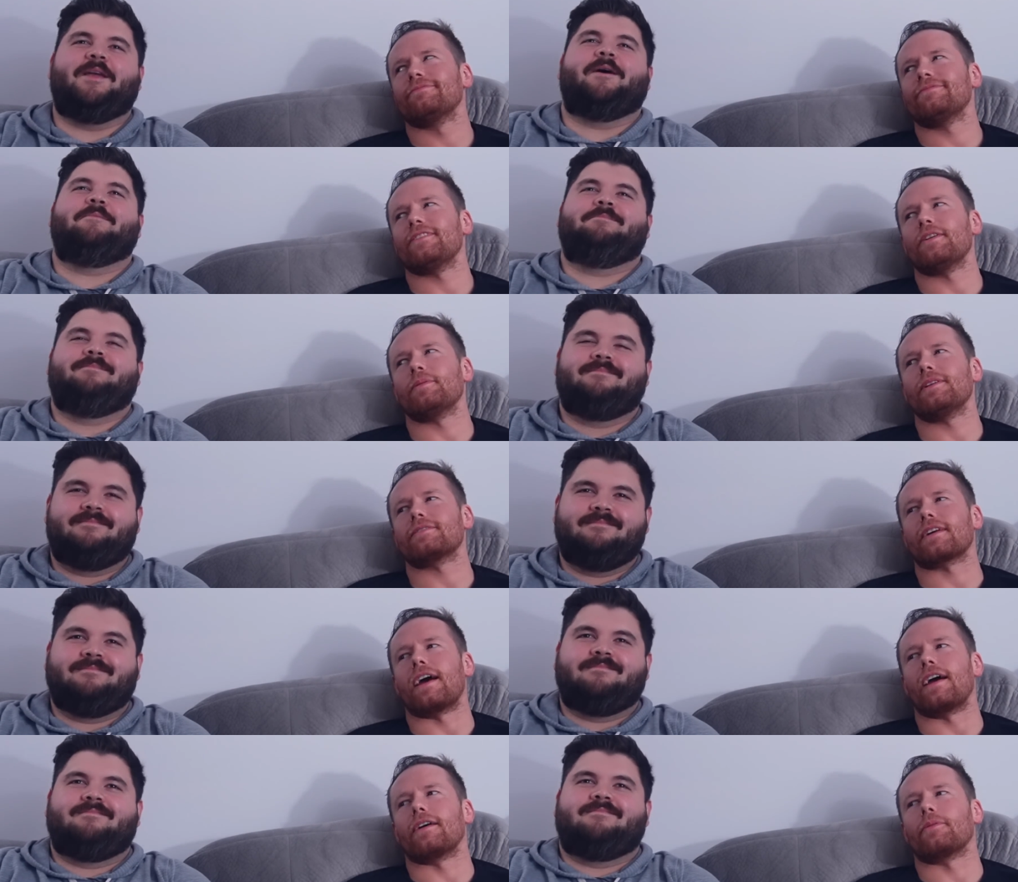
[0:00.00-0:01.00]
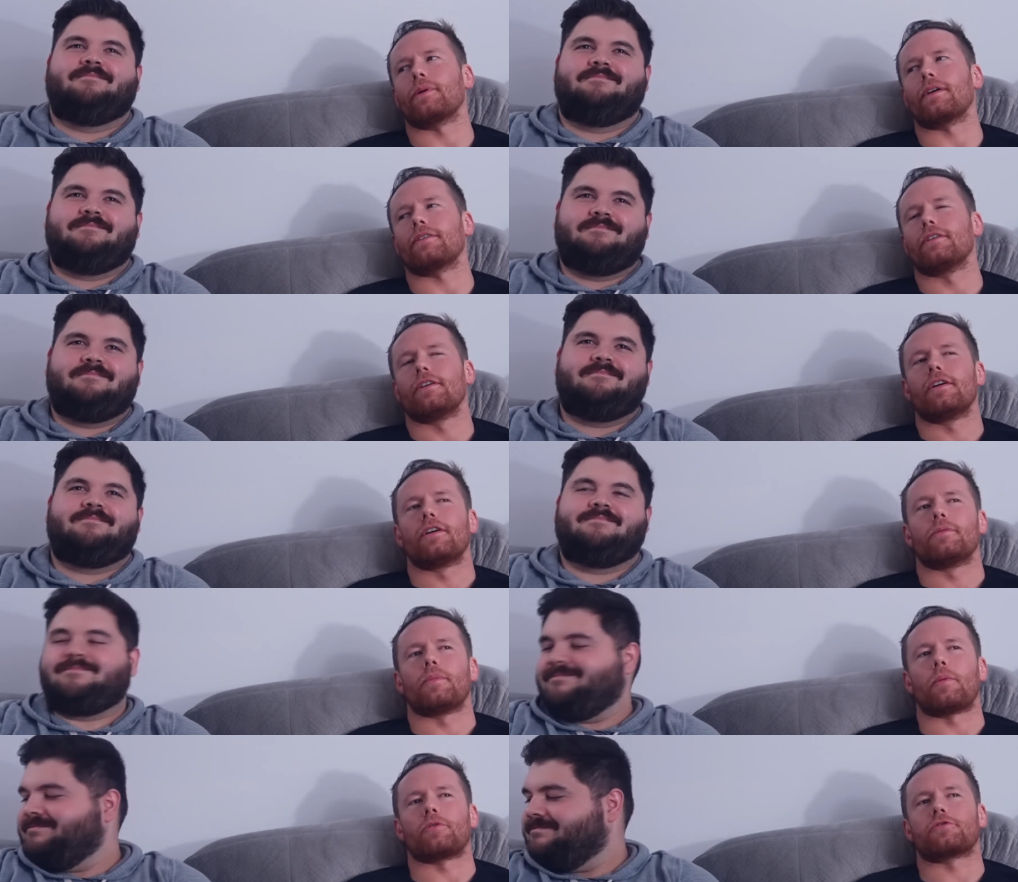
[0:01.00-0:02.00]
Speaker 1: Yeah. You know what I mean? It's like, hey, we
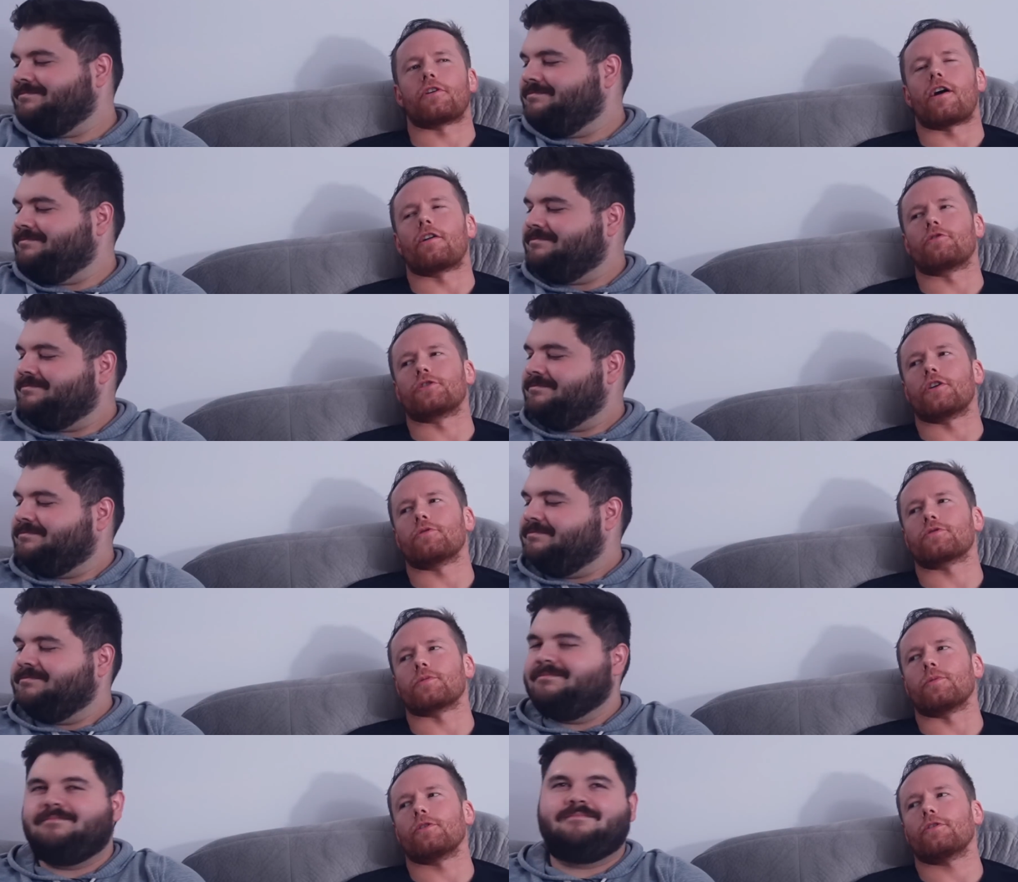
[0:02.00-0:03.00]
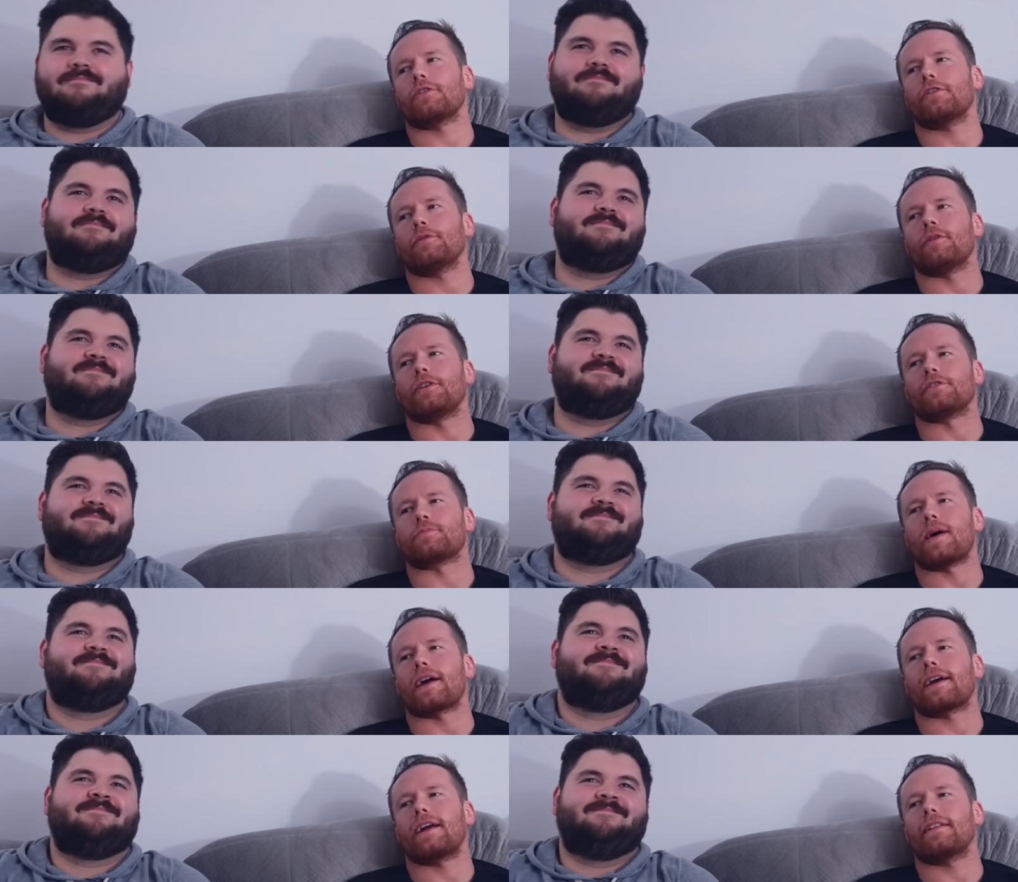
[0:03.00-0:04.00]
remember Cyrano Jones from earlier? Well, he's
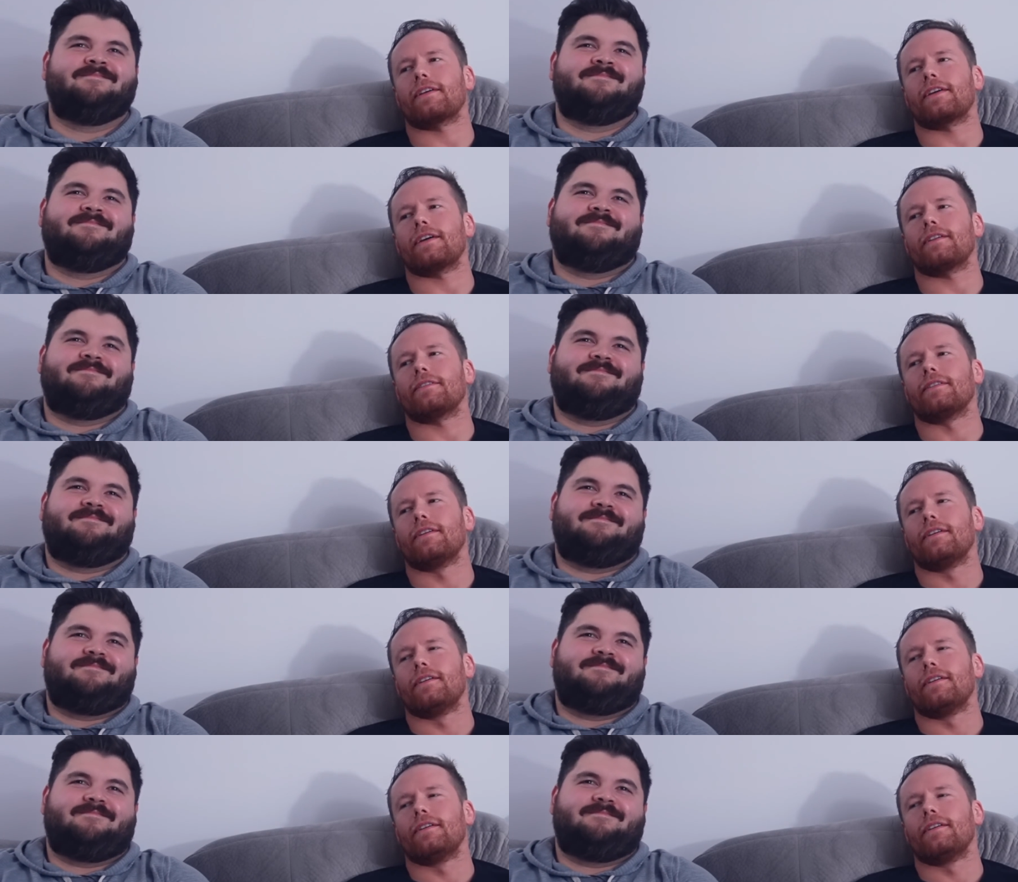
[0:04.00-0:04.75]
back at it again.